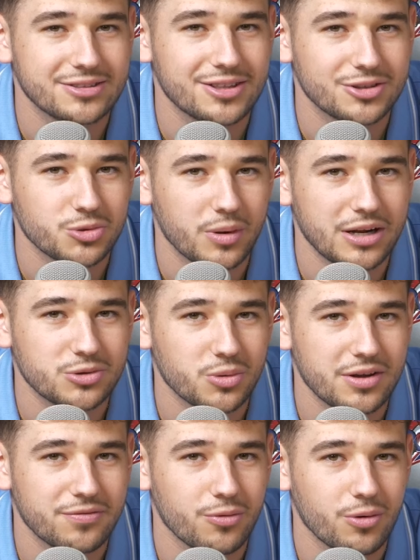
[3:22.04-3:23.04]
into the
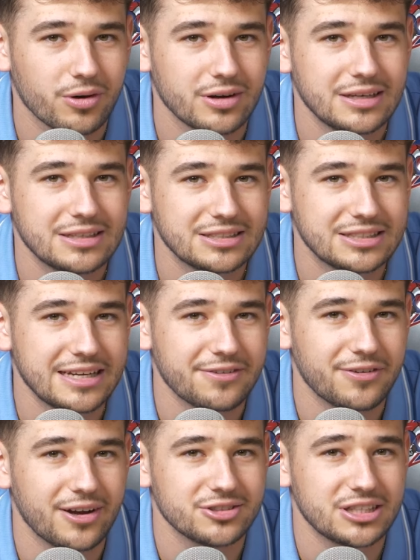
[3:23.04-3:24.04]
2024
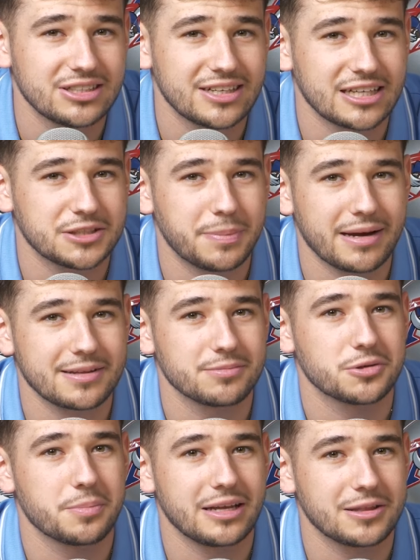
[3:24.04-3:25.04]
CFL season. I expect
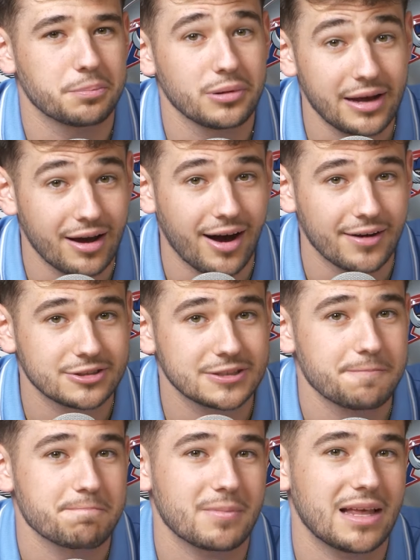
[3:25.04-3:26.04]
them to make the playoffs
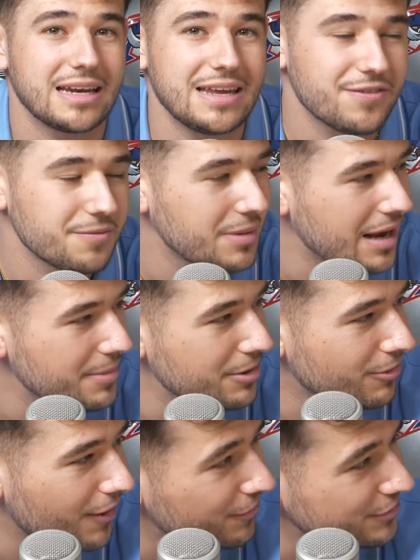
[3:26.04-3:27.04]
and even maybe
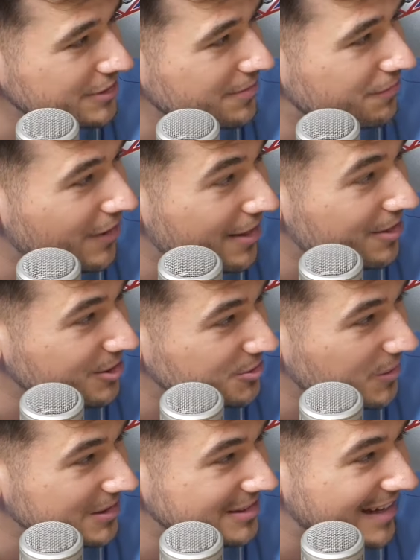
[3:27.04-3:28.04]
ruffle some
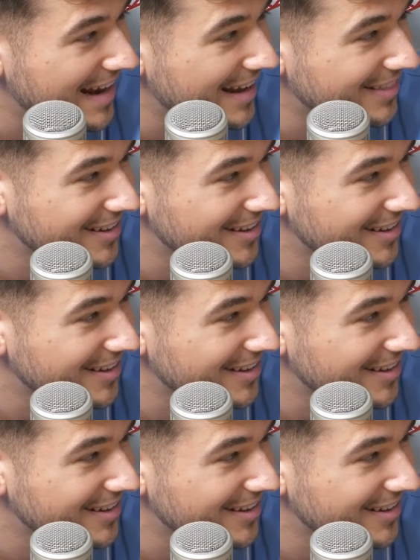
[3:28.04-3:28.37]
feathers once they Ooh, get